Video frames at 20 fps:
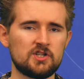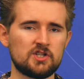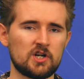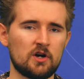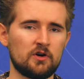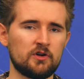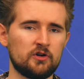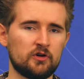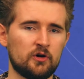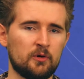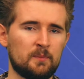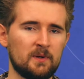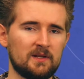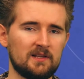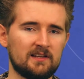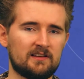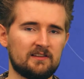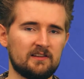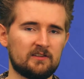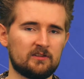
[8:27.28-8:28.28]
show your
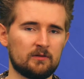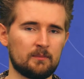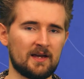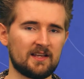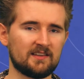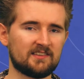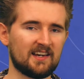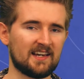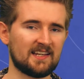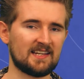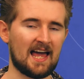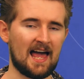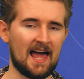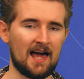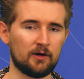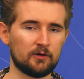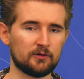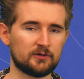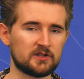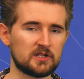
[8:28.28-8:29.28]
ability to maintain a
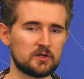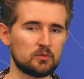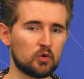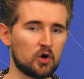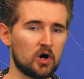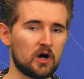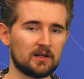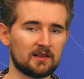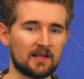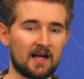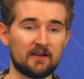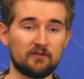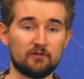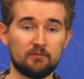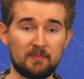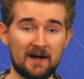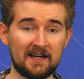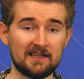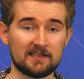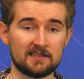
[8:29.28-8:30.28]
healthy work-life
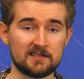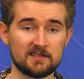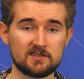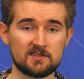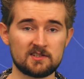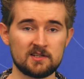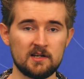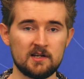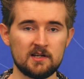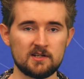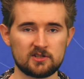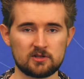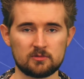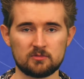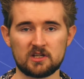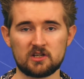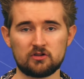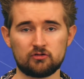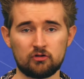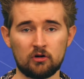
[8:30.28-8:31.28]
balance,
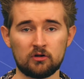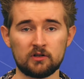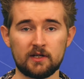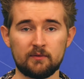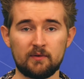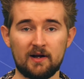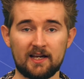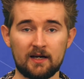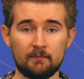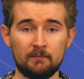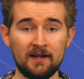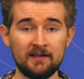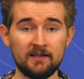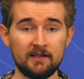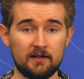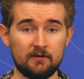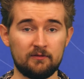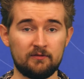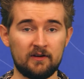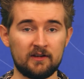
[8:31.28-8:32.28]
something strongly
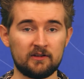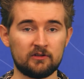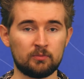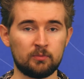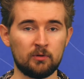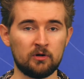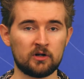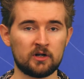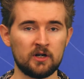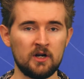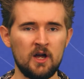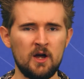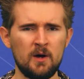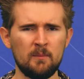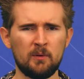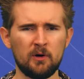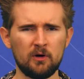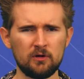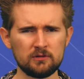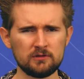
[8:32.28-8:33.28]
recommended at Facebook,
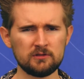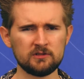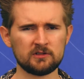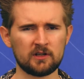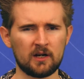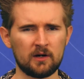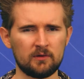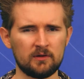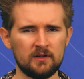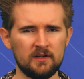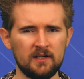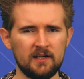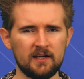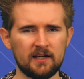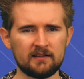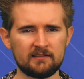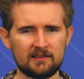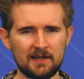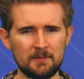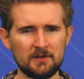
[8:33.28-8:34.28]
but also
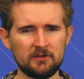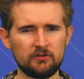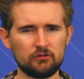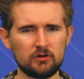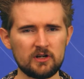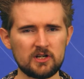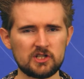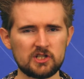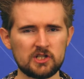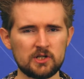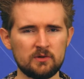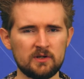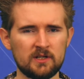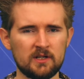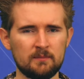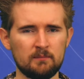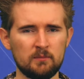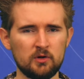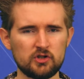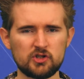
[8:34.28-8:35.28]
it demonstrates you in
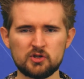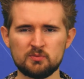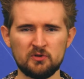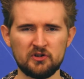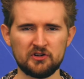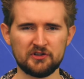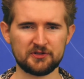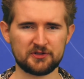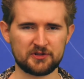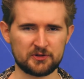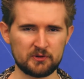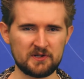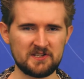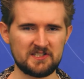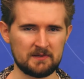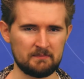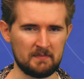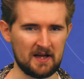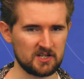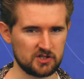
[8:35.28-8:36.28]
a much more
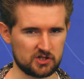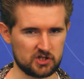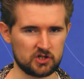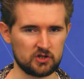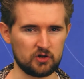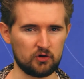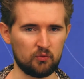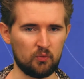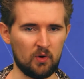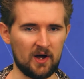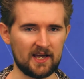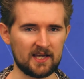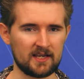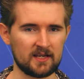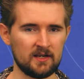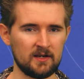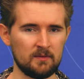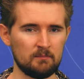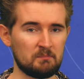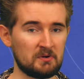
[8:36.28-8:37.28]
three-dimensional way
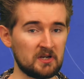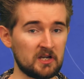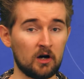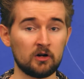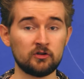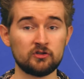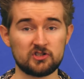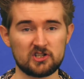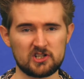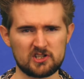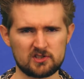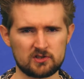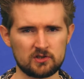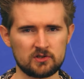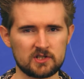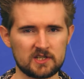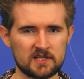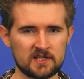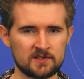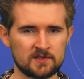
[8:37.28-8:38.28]
beyond your
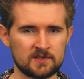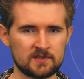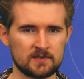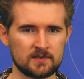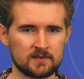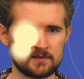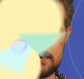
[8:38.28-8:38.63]
studies.